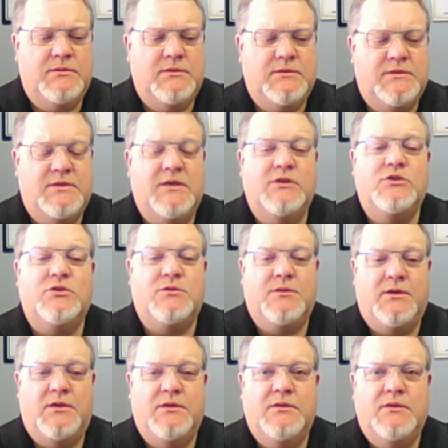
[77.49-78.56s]

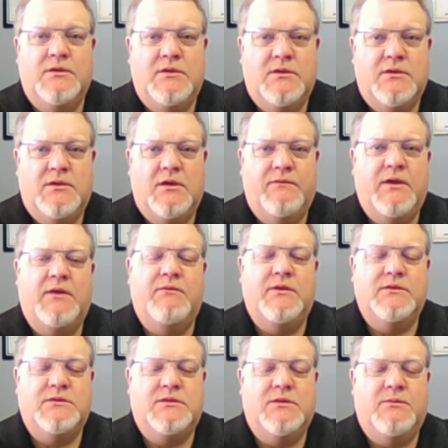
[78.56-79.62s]
century of
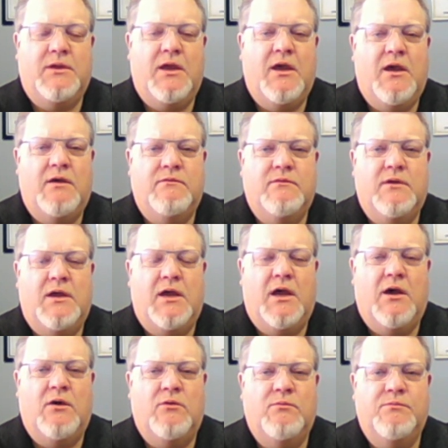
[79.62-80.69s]
evidence that we have.
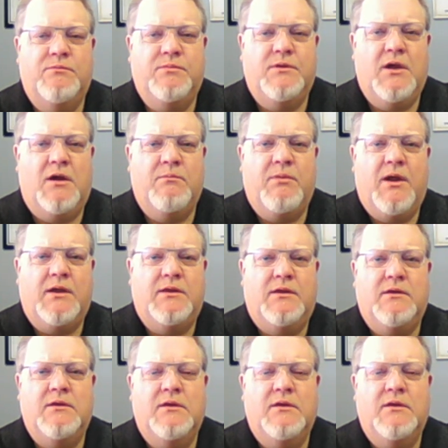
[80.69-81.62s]
How chiropractic